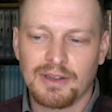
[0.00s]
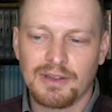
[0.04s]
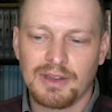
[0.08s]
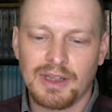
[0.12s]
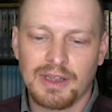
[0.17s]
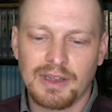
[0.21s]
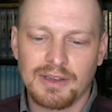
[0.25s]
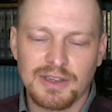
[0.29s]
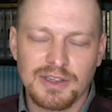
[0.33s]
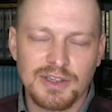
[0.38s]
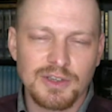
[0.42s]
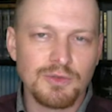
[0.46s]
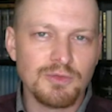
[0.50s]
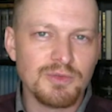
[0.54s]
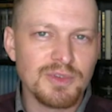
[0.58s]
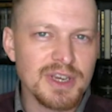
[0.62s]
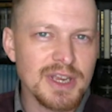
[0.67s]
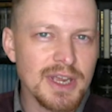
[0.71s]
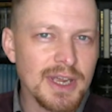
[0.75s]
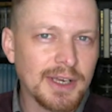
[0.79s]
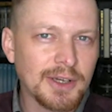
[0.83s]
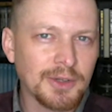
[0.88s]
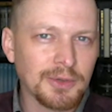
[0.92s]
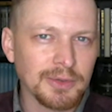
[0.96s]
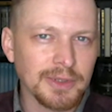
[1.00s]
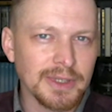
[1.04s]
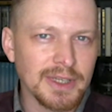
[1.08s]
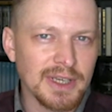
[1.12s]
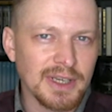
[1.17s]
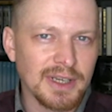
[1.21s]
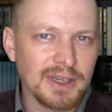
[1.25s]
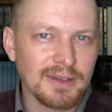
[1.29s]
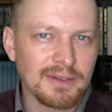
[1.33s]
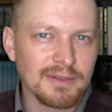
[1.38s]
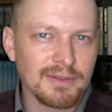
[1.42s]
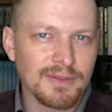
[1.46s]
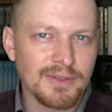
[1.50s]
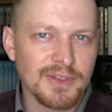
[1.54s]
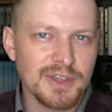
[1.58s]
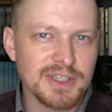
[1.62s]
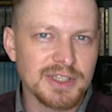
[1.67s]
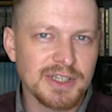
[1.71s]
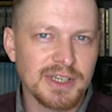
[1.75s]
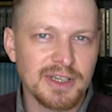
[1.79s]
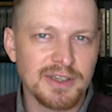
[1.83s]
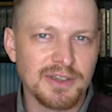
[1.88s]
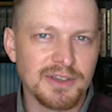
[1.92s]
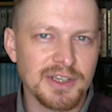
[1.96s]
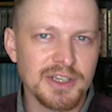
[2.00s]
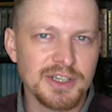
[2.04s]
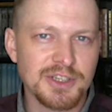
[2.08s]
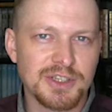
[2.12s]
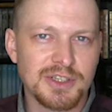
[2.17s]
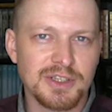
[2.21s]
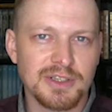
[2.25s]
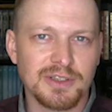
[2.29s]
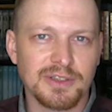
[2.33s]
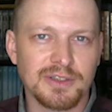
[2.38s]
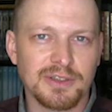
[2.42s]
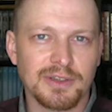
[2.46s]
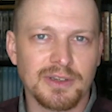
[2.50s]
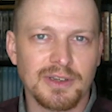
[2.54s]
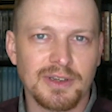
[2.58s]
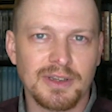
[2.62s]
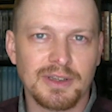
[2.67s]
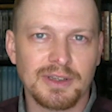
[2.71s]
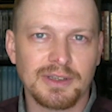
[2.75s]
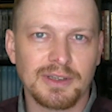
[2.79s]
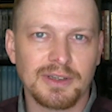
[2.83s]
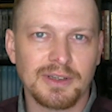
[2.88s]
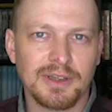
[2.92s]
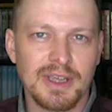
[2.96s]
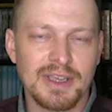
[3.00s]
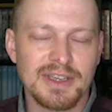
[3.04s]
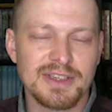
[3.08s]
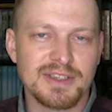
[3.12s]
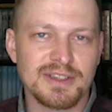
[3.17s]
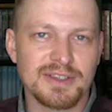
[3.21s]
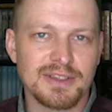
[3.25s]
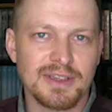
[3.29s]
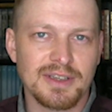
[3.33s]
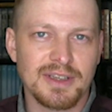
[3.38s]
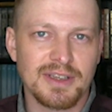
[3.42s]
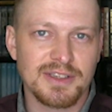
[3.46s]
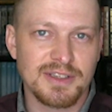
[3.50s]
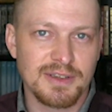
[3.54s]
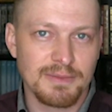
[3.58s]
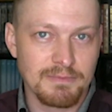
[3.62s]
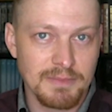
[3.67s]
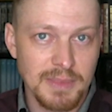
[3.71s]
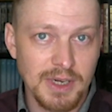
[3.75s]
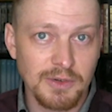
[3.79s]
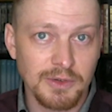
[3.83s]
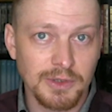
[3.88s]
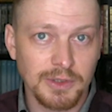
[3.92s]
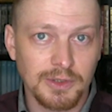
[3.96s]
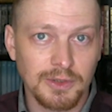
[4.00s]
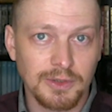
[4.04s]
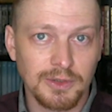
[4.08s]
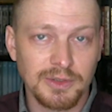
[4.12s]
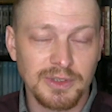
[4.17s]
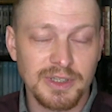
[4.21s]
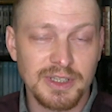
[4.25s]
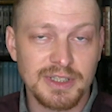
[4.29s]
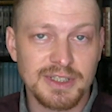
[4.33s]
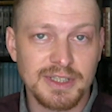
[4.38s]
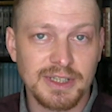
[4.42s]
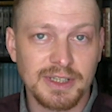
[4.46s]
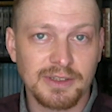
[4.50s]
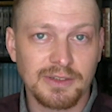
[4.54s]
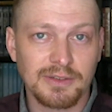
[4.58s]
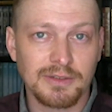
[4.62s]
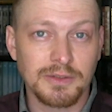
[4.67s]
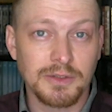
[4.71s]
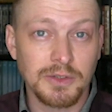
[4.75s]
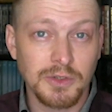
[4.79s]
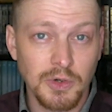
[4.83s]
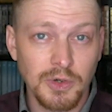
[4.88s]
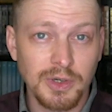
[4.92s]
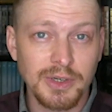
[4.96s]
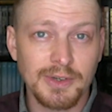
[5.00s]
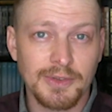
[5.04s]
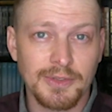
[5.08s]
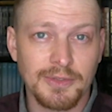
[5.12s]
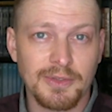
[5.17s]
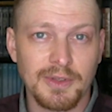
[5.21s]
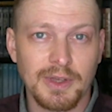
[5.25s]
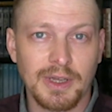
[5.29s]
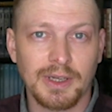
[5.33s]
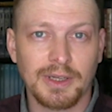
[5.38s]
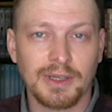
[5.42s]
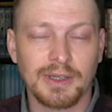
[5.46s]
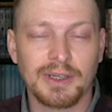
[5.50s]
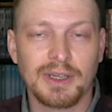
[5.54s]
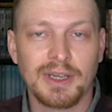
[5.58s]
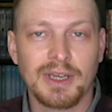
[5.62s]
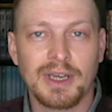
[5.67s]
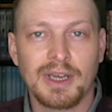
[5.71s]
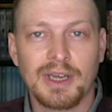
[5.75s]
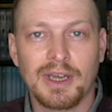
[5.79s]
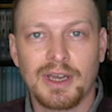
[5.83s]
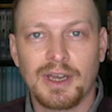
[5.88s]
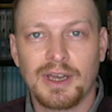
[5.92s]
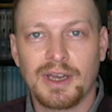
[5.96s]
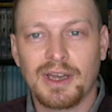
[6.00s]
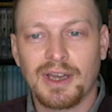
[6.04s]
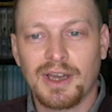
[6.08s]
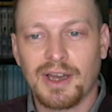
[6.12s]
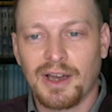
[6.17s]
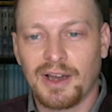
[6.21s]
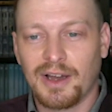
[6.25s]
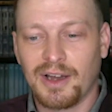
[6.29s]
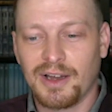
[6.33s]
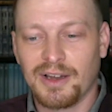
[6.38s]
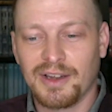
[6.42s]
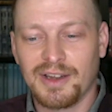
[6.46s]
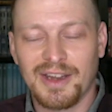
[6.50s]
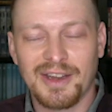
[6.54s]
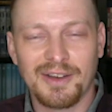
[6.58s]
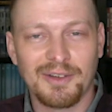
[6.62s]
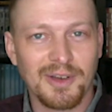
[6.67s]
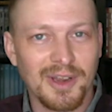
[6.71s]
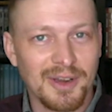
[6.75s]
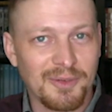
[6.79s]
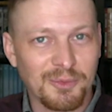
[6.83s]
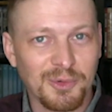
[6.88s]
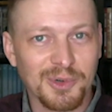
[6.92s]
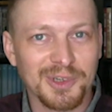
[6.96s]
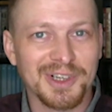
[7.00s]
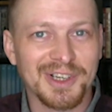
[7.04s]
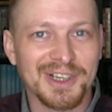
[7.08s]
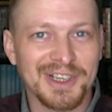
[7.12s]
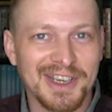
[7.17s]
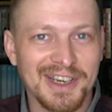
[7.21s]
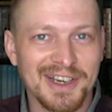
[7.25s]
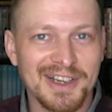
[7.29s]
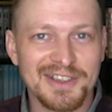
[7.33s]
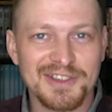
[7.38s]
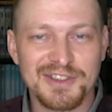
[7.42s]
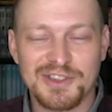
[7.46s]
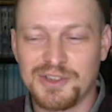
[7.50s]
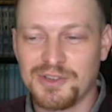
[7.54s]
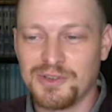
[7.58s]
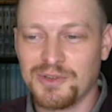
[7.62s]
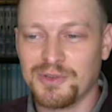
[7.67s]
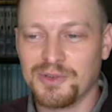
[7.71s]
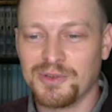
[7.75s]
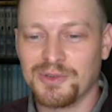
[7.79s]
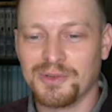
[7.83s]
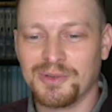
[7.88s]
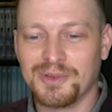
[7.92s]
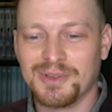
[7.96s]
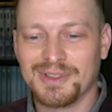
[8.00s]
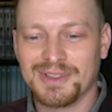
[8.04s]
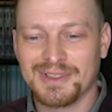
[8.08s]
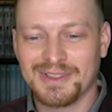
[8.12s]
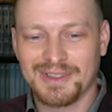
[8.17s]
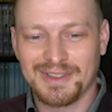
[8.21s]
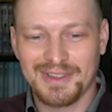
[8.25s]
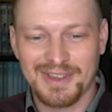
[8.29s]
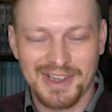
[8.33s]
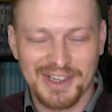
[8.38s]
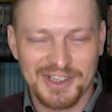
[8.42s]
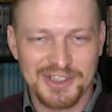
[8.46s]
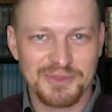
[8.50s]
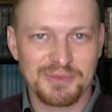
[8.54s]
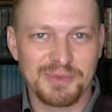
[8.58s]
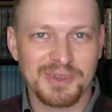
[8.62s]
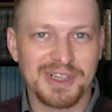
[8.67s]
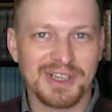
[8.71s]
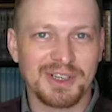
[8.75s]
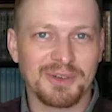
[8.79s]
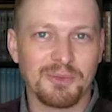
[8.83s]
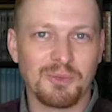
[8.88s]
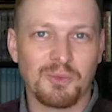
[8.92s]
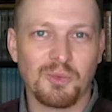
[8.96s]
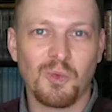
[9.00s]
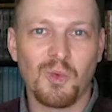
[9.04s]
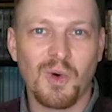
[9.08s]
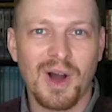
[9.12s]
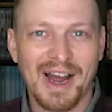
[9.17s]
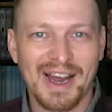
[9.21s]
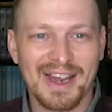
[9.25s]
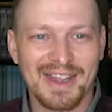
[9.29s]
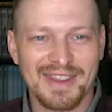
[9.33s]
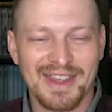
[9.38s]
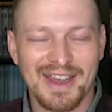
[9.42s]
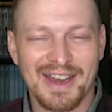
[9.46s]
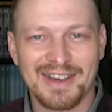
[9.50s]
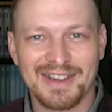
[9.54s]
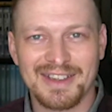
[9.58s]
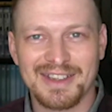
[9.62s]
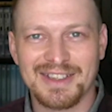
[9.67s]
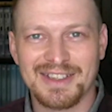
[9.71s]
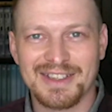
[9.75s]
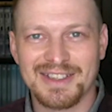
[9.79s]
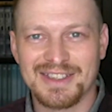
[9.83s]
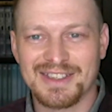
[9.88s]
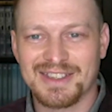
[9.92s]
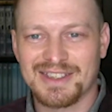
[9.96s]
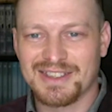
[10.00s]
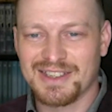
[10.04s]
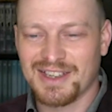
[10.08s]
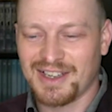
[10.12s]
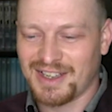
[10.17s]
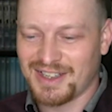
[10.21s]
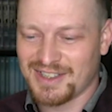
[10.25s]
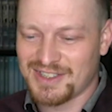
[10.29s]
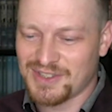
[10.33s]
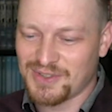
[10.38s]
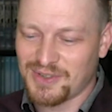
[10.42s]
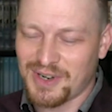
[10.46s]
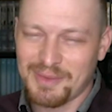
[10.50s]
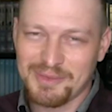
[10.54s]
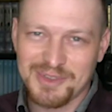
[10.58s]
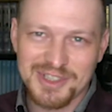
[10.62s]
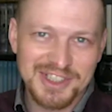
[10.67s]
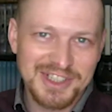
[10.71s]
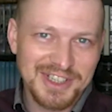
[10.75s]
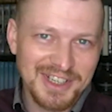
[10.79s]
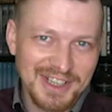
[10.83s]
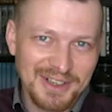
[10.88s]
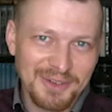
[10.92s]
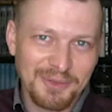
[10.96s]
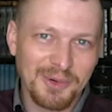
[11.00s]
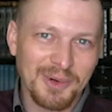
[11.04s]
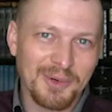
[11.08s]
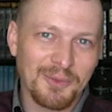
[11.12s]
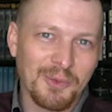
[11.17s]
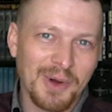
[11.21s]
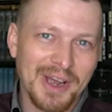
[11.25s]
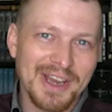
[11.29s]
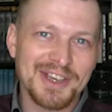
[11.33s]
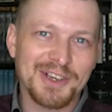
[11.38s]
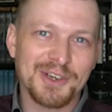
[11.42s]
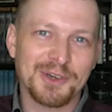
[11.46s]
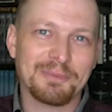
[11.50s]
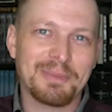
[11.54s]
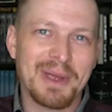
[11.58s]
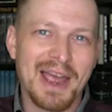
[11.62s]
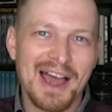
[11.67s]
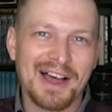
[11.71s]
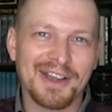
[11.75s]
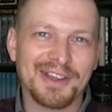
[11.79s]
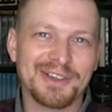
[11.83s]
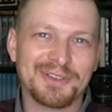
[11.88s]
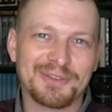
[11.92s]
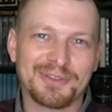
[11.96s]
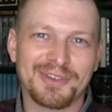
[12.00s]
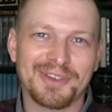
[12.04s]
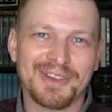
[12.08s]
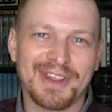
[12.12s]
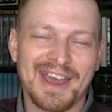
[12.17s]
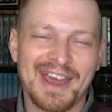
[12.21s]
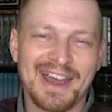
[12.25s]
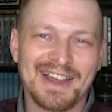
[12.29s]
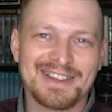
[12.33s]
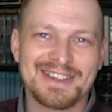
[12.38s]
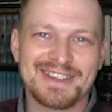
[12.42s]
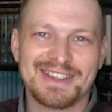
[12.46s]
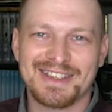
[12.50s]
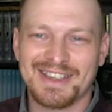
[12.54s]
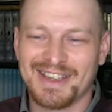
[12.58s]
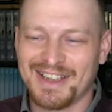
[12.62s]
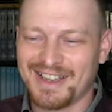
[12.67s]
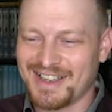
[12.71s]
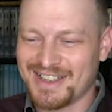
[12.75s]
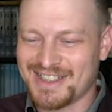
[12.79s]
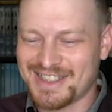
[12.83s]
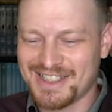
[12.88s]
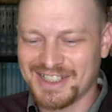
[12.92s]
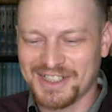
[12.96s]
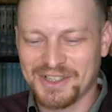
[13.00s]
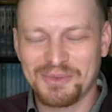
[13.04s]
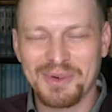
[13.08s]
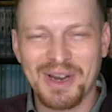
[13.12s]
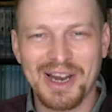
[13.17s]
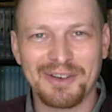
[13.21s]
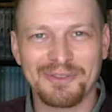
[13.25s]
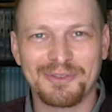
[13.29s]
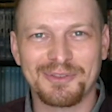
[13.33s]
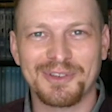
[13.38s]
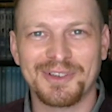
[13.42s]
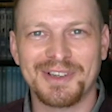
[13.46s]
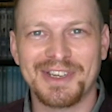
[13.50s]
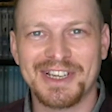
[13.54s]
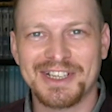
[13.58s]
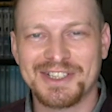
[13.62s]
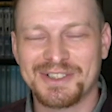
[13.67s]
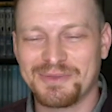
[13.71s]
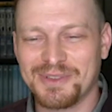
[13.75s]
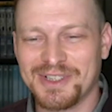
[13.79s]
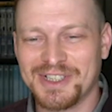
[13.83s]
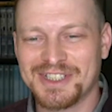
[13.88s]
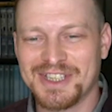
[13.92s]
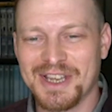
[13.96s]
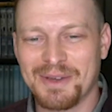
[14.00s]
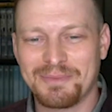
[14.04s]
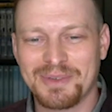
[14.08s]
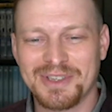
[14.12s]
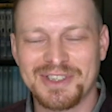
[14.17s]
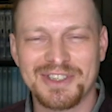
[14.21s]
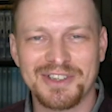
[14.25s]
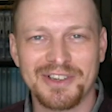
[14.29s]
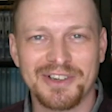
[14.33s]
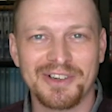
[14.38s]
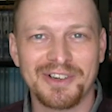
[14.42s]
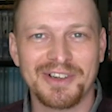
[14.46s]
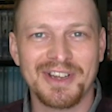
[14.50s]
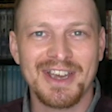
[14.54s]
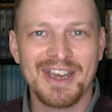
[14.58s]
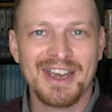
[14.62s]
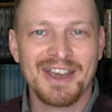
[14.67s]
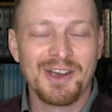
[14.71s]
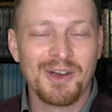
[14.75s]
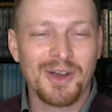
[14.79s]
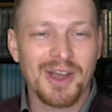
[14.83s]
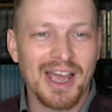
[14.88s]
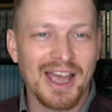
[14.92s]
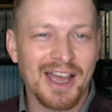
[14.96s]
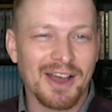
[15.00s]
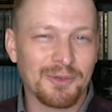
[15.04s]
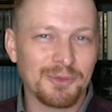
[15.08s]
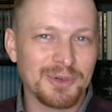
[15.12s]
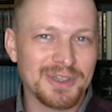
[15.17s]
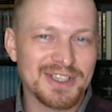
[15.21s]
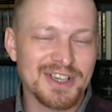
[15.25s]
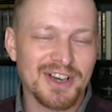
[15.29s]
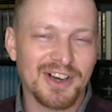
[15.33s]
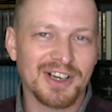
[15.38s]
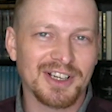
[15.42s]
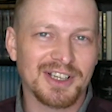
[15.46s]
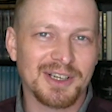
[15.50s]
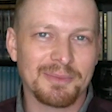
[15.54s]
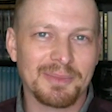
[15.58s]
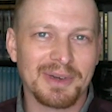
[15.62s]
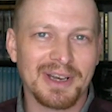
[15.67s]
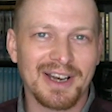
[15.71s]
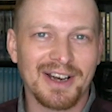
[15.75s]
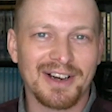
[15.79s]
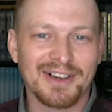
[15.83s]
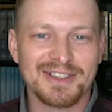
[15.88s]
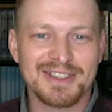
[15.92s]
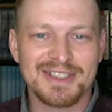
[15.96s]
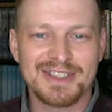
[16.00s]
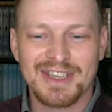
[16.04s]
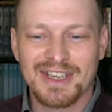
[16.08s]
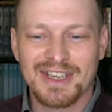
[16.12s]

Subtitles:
uniquely this condition is a miracle. It's a good thing. And we're going to get into next week why that is. So I'm just going to whet your palate for that. Stick around for next week's episode, how we talk about